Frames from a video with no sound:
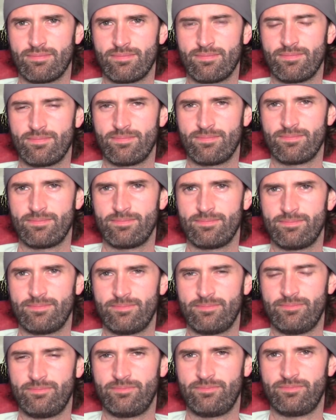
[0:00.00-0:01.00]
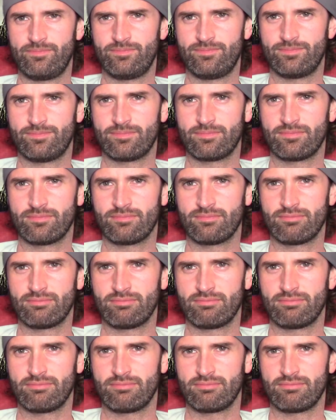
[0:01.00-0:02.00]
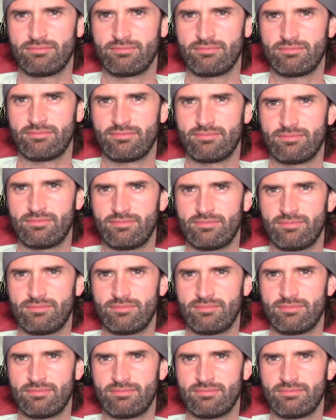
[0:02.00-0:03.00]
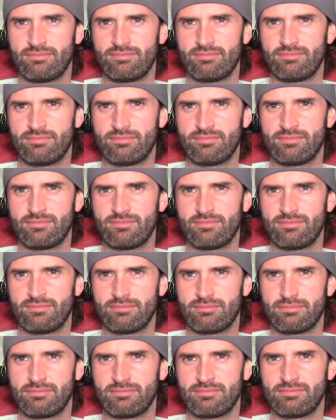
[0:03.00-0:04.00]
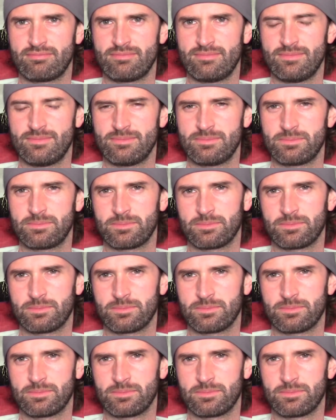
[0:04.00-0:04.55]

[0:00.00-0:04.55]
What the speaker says: (silent)